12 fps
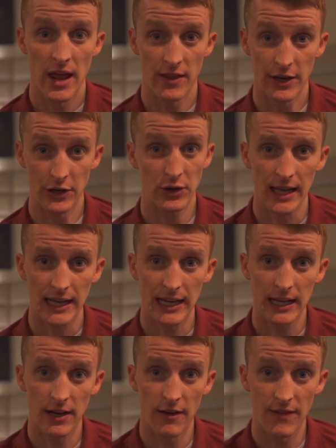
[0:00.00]
that you're
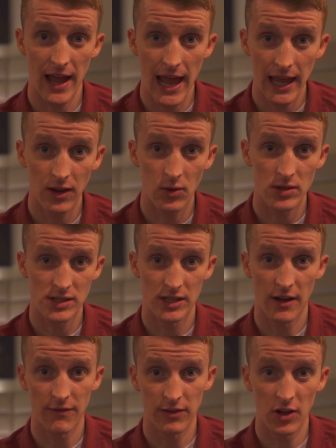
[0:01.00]
getting enough angles,
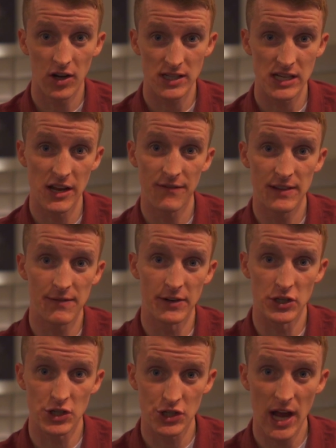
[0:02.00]
enough looks, enough
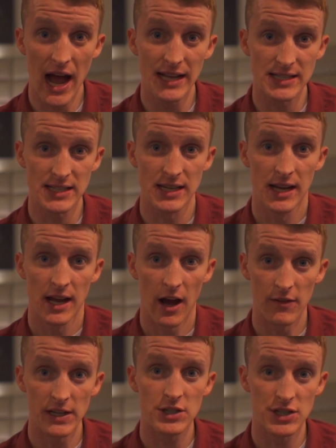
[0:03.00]
different shots
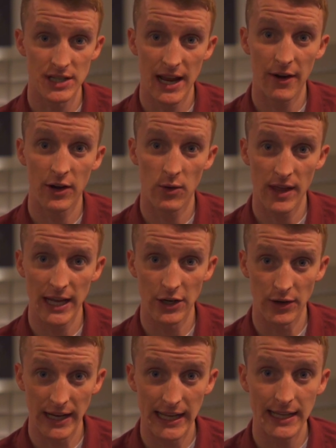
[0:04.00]
of each scenario that
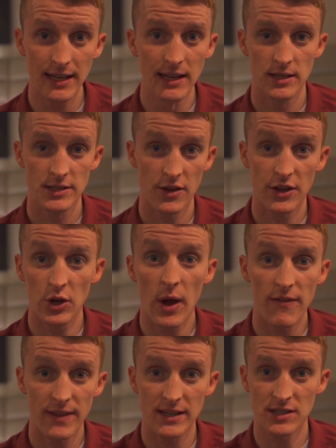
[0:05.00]
you're in so that you
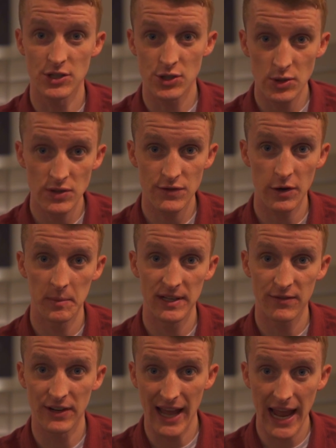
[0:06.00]
have things to choose from,
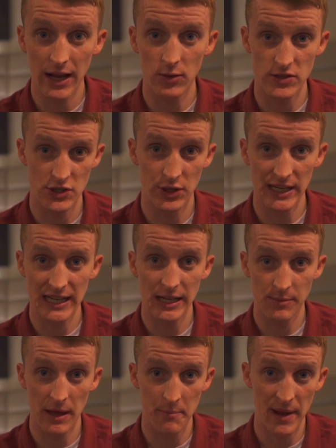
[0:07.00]
different angles, so you can
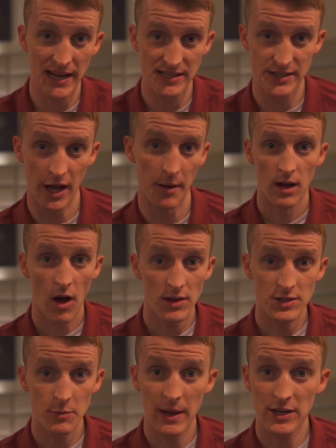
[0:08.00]
keep that pace up.
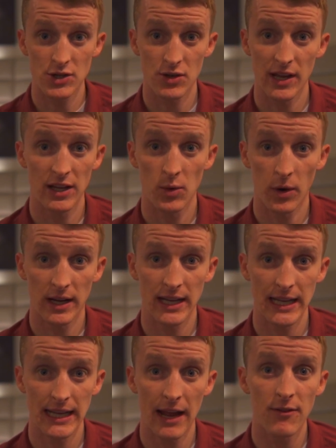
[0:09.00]
Also make sure that you are
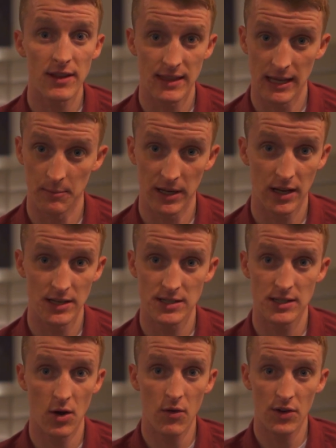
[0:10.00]
getting everything,
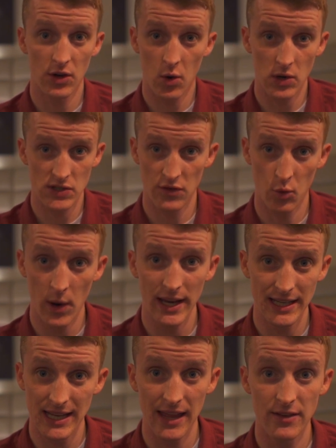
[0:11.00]
because over the course of a
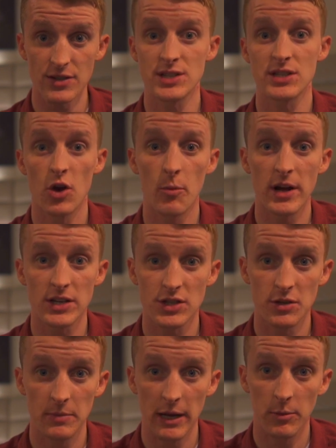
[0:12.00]
wedding day there's so much
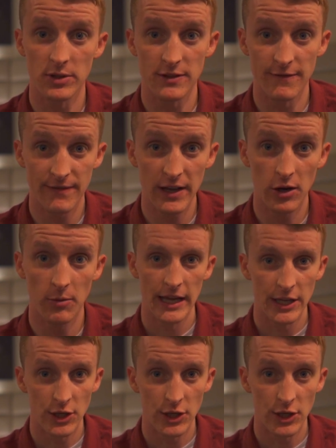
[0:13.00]
to be able to film.